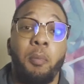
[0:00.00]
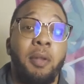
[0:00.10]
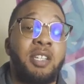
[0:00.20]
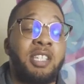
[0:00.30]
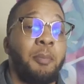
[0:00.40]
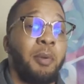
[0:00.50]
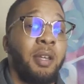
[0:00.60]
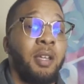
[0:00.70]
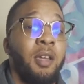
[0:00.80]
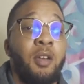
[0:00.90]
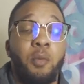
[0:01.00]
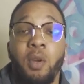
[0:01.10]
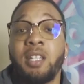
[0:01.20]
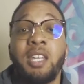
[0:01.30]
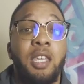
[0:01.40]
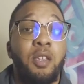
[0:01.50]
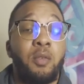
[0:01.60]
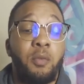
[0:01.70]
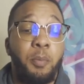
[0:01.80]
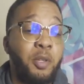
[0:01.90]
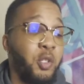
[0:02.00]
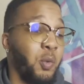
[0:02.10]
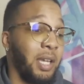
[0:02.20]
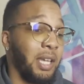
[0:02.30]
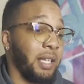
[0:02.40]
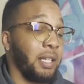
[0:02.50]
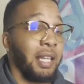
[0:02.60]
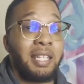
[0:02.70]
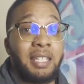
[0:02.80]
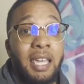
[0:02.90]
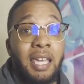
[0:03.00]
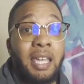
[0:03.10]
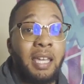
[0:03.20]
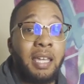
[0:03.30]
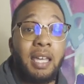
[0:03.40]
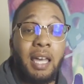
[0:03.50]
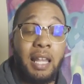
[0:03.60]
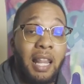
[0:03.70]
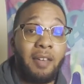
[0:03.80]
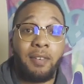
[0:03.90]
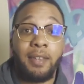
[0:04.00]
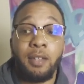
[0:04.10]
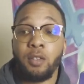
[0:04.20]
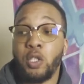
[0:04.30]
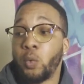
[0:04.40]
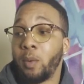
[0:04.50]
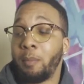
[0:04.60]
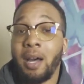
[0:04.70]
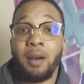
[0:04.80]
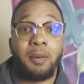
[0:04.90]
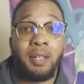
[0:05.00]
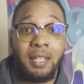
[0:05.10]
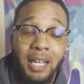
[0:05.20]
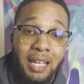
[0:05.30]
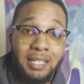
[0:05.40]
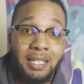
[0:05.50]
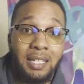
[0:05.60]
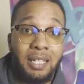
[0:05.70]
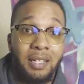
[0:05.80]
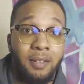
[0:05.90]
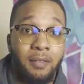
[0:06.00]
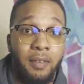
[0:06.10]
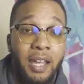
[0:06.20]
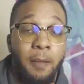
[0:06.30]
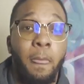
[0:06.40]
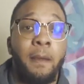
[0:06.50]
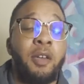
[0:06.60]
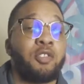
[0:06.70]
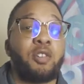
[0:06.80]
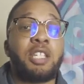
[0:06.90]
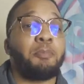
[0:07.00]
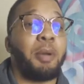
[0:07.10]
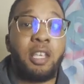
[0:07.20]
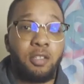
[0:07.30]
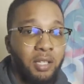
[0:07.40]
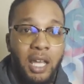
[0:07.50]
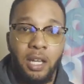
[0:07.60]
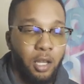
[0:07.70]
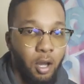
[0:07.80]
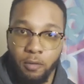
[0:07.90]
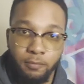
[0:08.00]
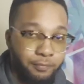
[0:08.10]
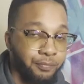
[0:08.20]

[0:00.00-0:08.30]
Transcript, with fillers: plus shipping can take you between, let's say 11 to about 19, right? So just based on that alone,